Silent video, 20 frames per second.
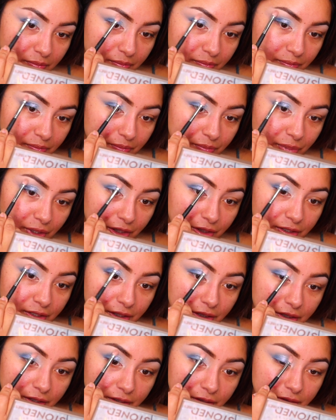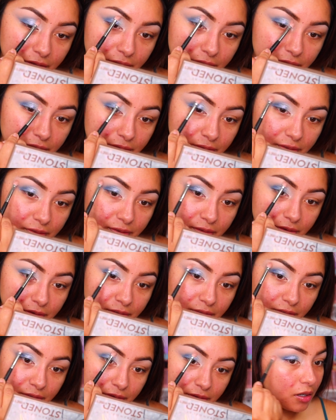I'm blending.
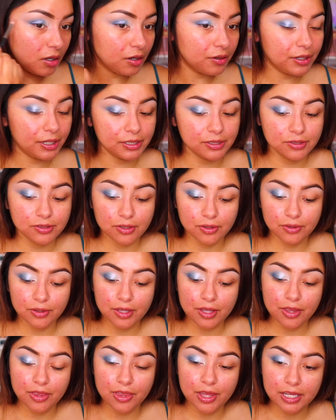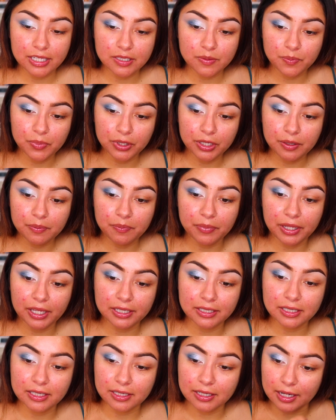All right, so that's pretty
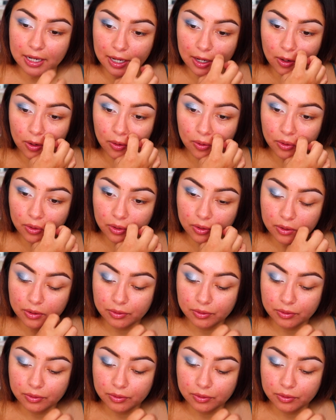blended now.